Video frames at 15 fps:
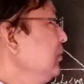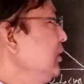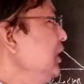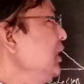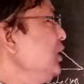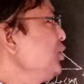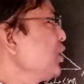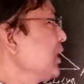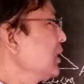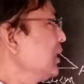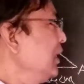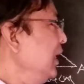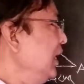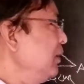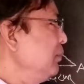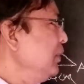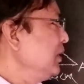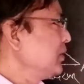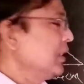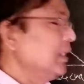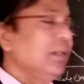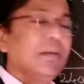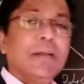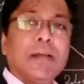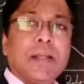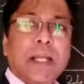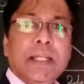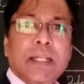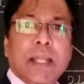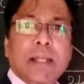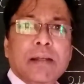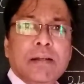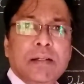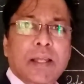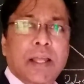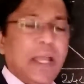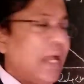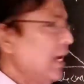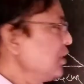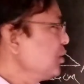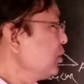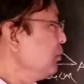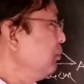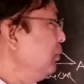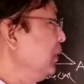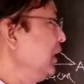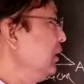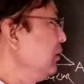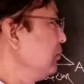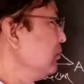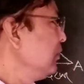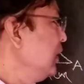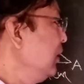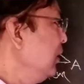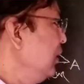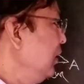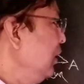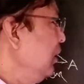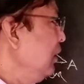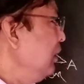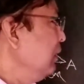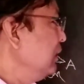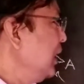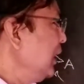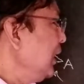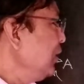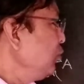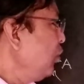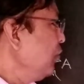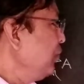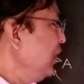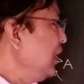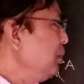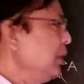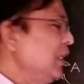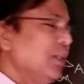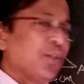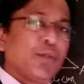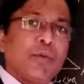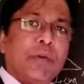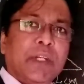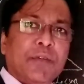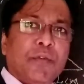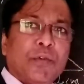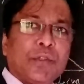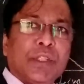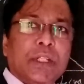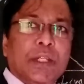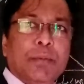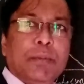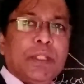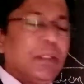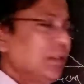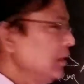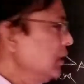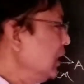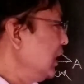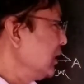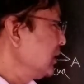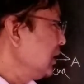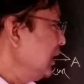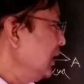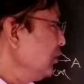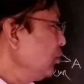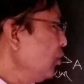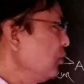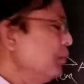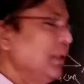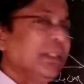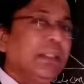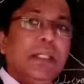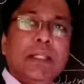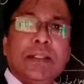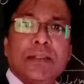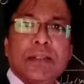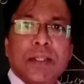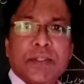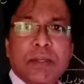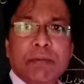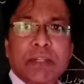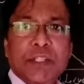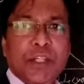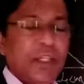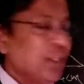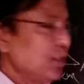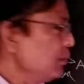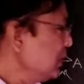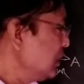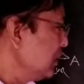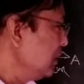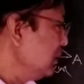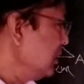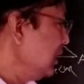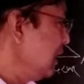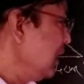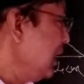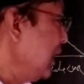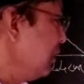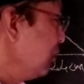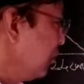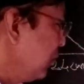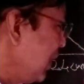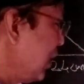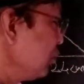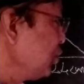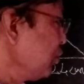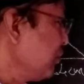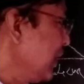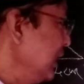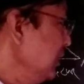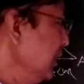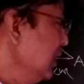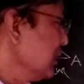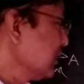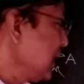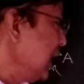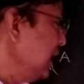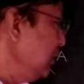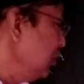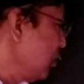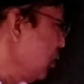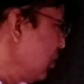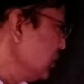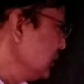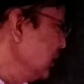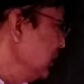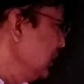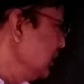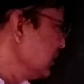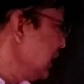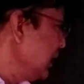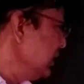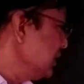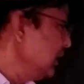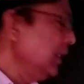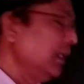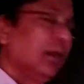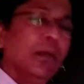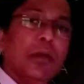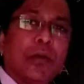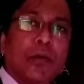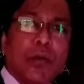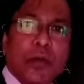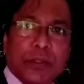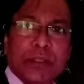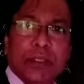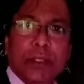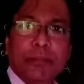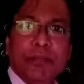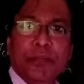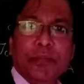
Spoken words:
In triangle ABC, right angled at B, the length of AB is 24 cm and the length of BC is 7 cm. We have to find sine, cos, sine C, cos C.